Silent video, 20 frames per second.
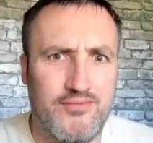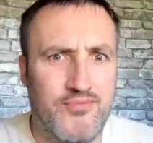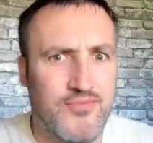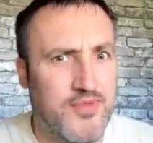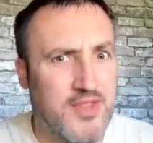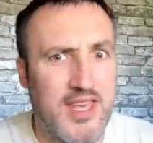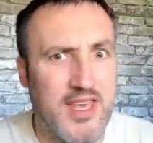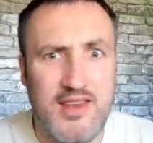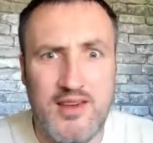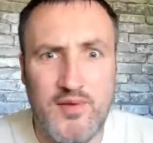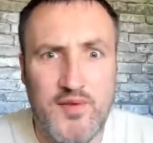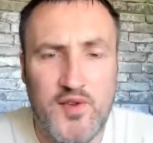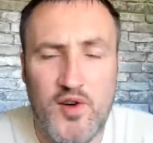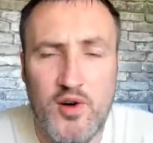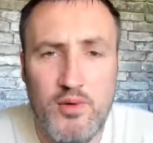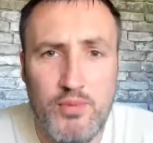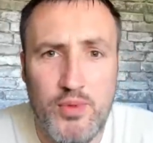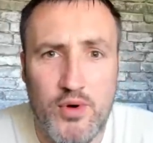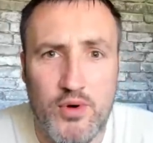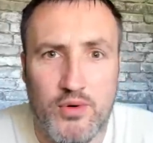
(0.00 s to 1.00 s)
Think of
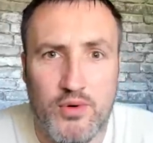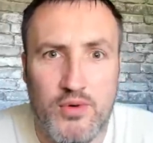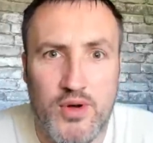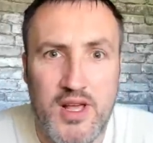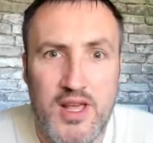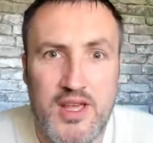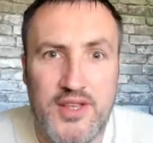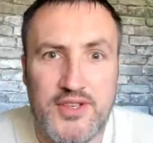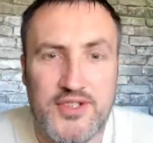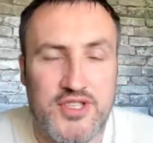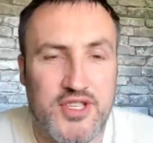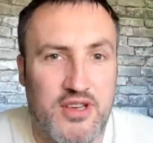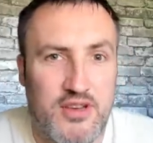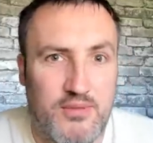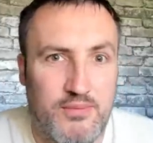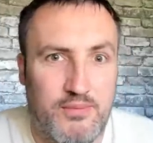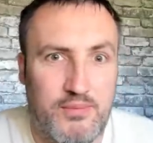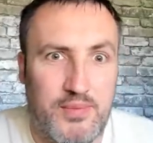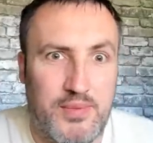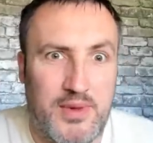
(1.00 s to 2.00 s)
football.
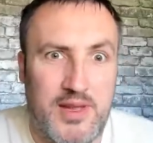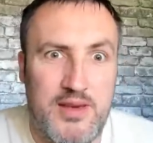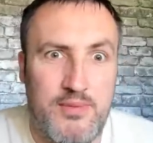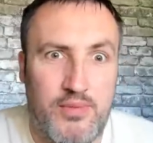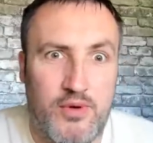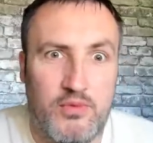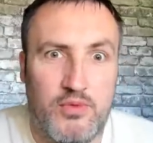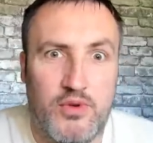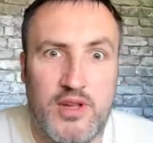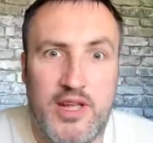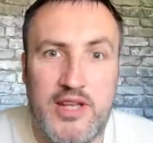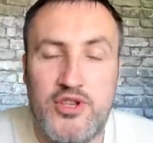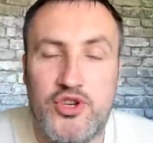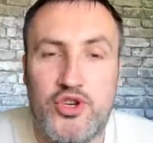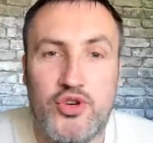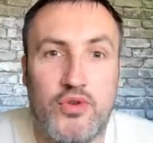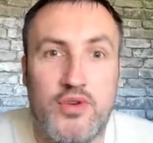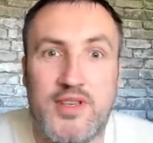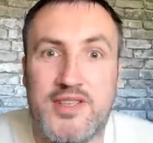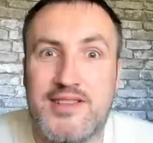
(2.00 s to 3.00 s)
Certain people will
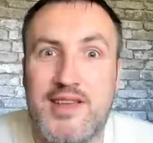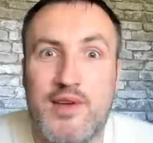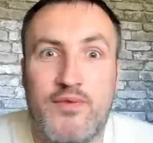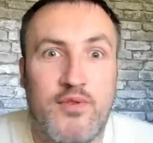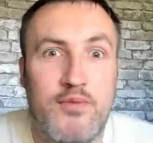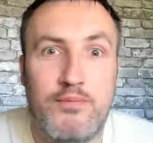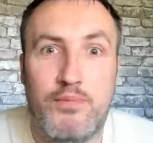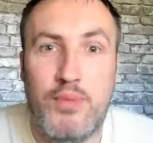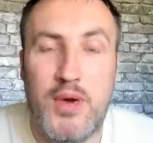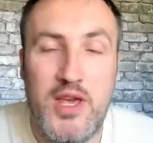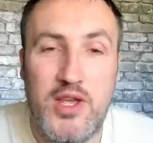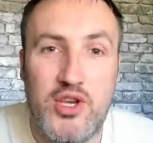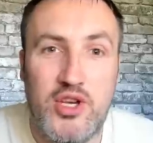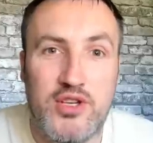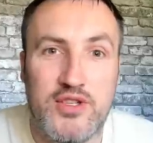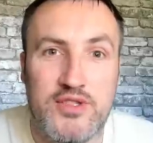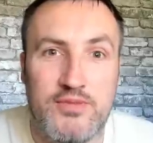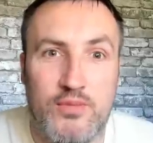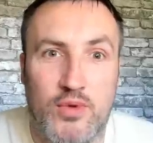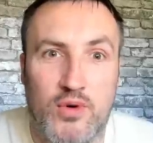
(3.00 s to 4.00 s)
enjoy different
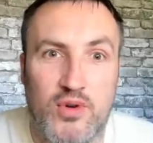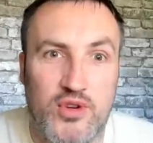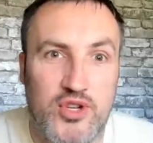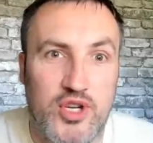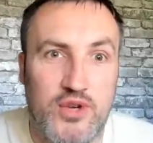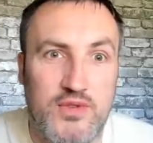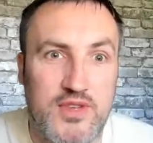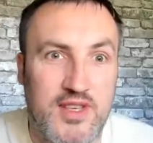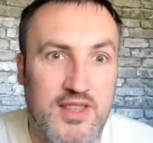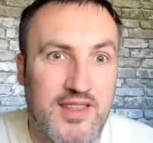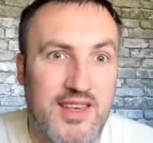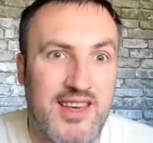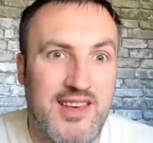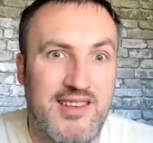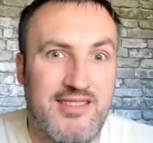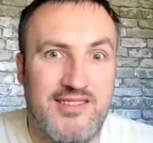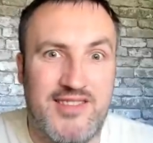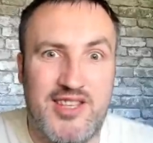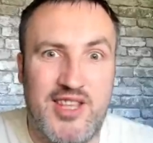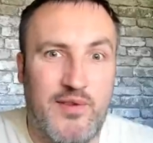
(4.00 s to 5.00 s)
pitches more due to the
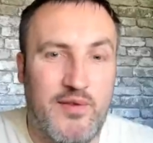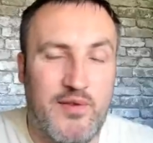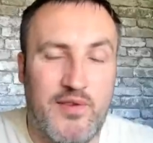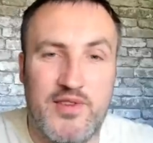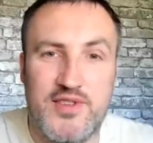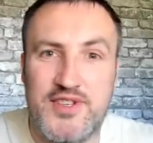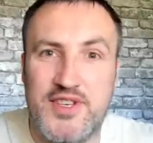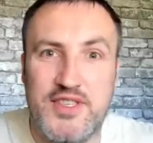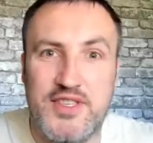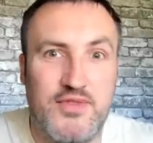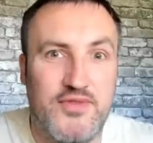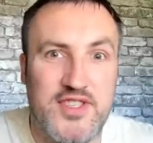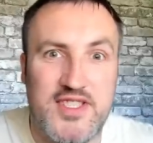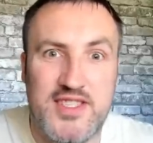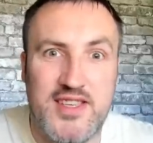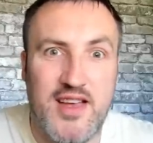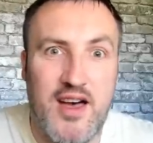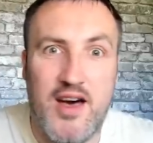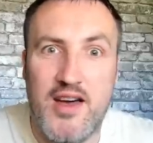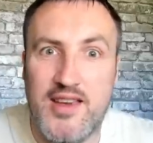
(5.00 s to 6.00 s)
differences of
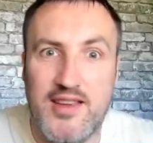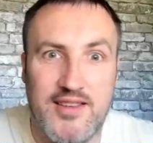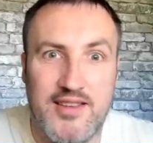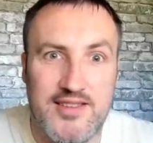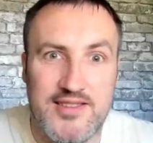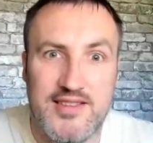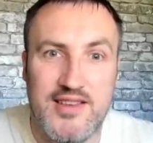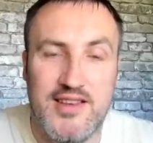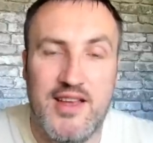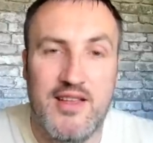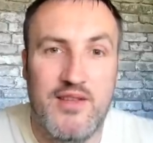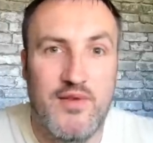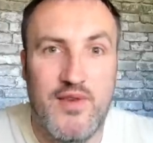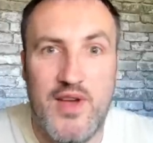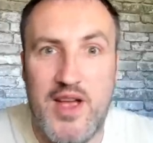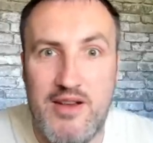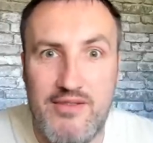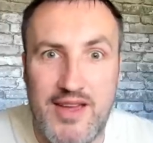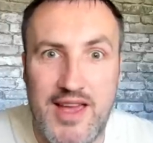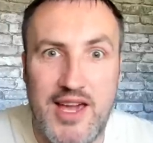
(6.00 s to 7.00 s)
size and
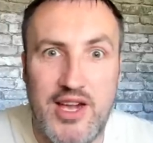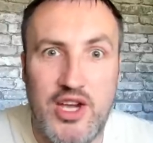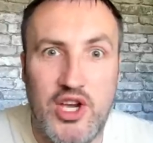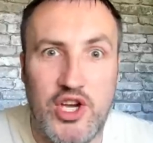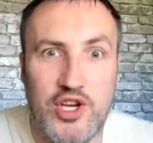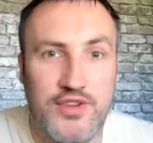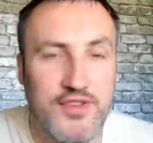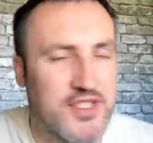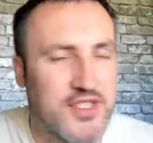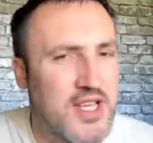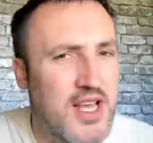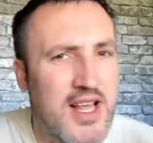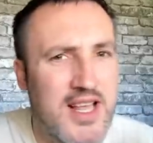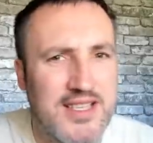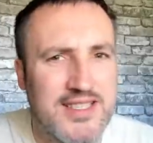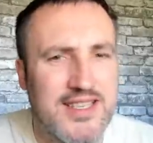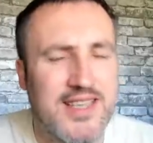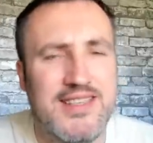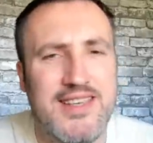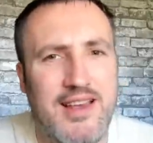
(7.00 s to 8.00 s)
variations. It's
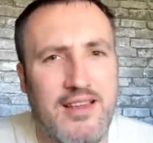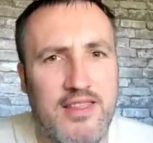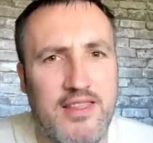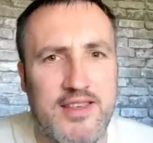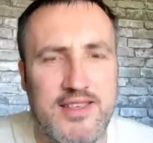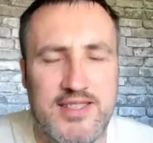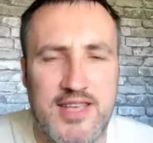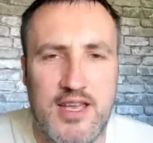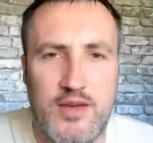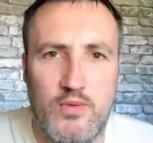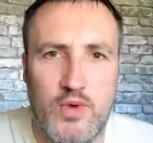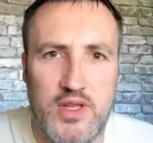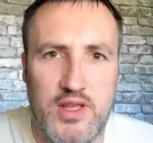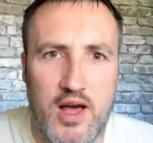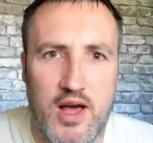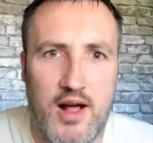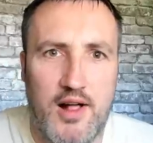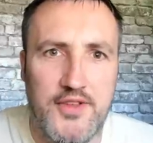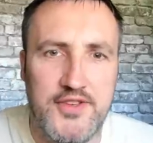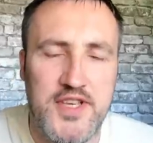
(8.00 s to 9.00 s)
exactly the same with
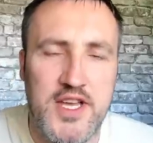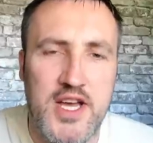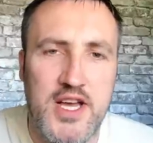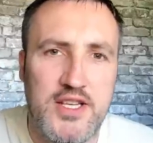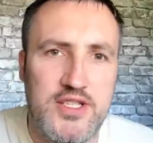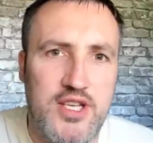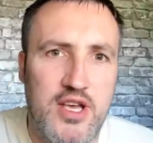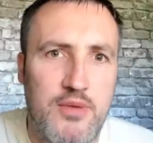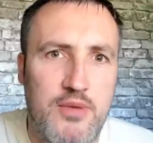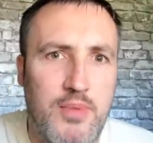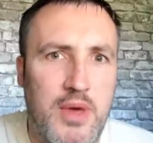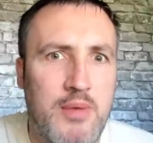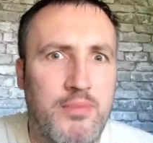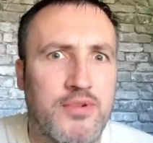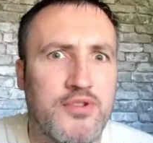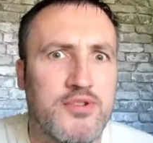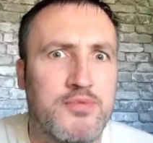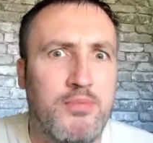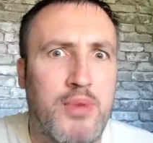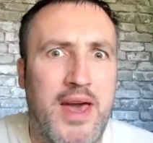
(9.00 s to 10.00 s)
darts. Certain
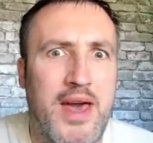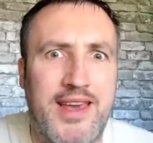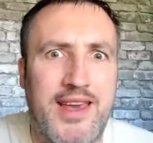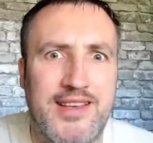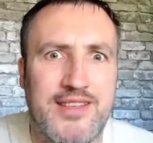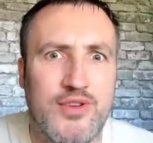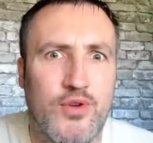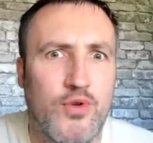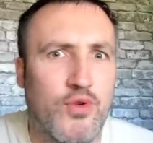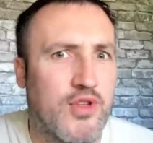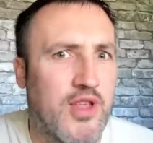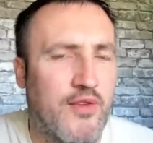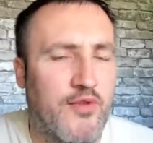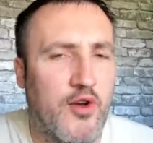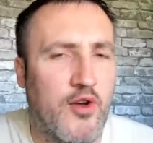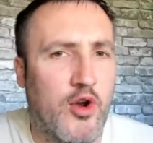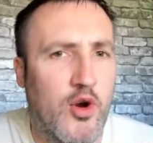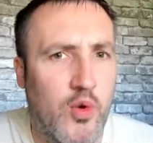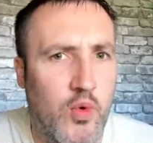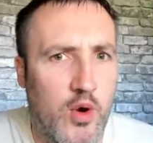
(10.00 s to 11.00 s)
people's pace or
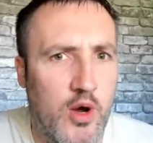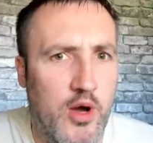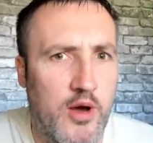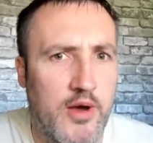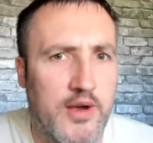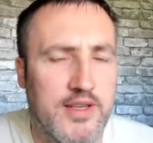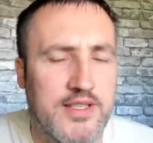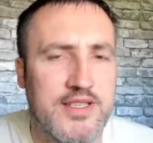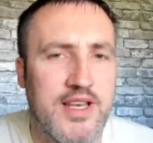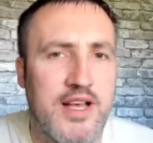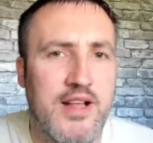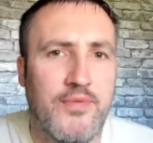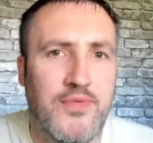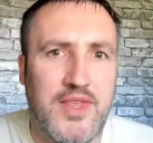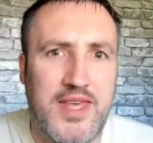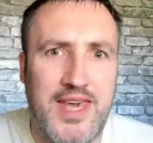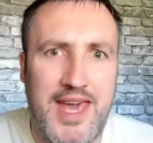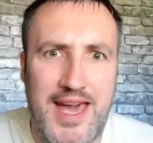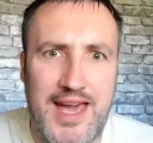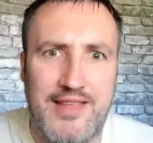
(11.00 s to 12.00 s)
different quirks
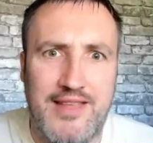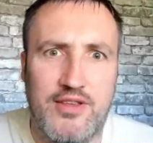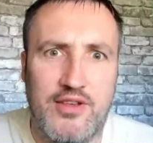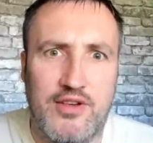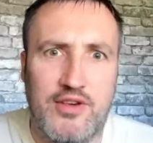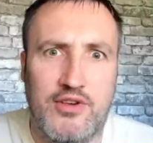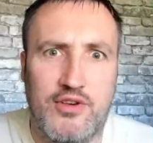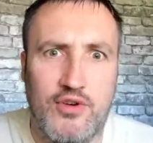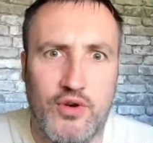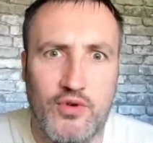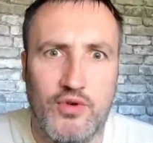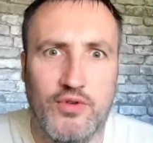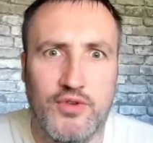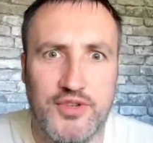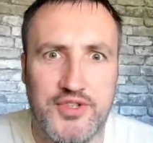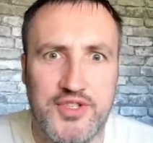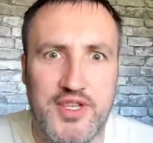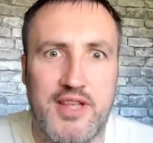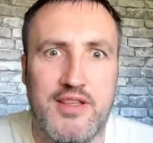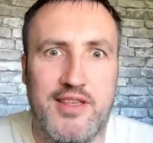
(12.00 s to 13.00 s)
can
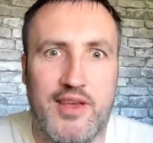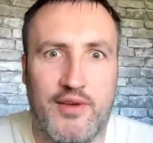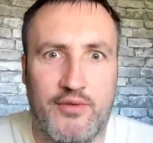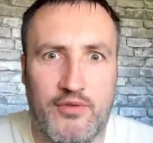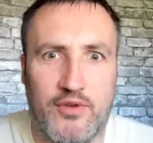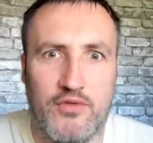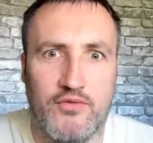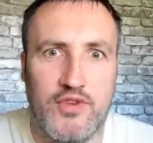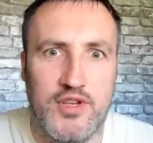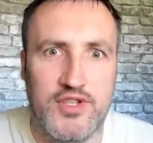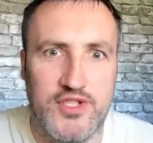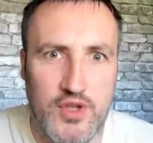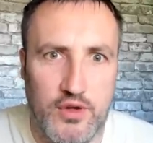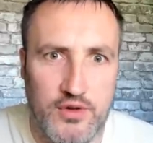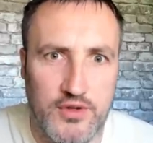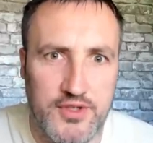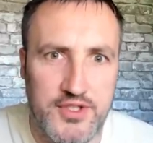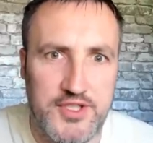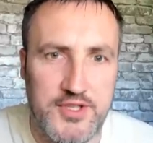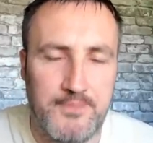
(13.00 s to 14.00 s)
cause different
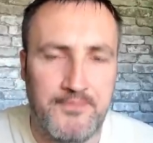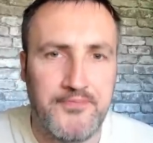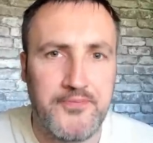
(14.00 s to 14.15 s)
results.